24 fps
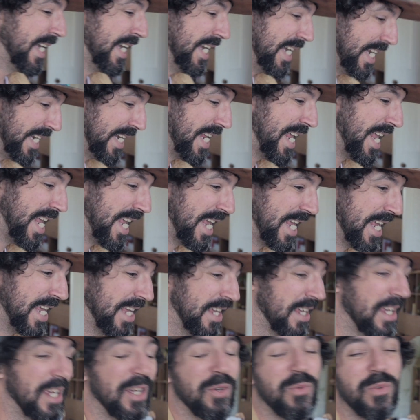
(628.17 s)
In here,
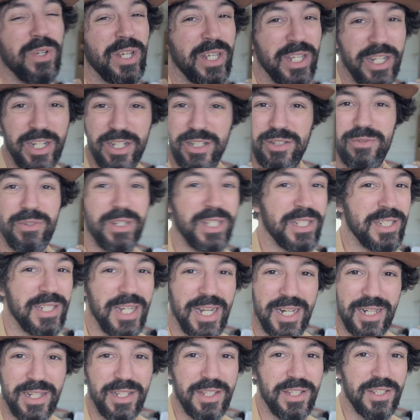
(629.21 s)
we're going to do
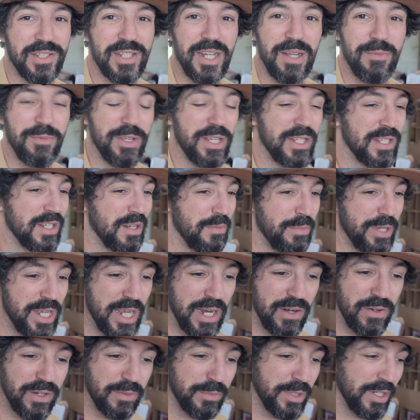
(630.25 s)
exactly the same thing. It's going to be
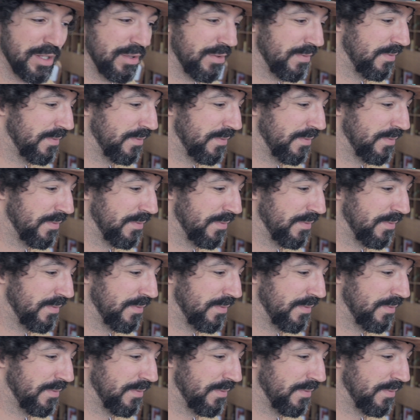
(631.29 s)
herringbone